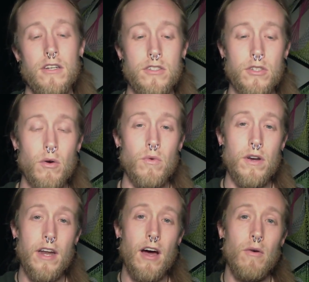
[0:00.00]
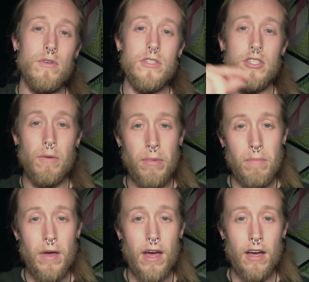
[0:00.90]
So now
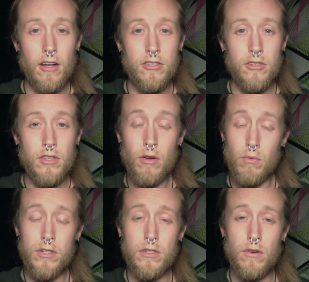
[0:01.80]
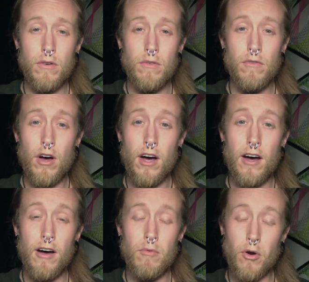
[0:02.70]
jumping back to the original
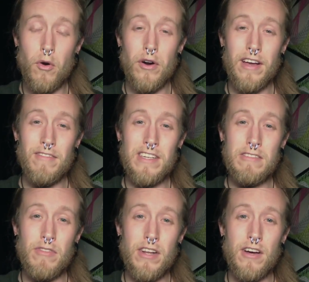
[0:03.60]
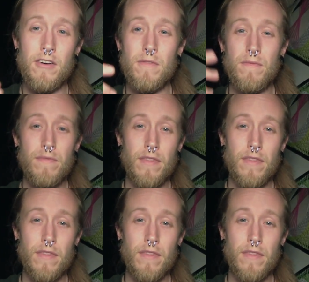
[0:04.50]
uh, recording of this video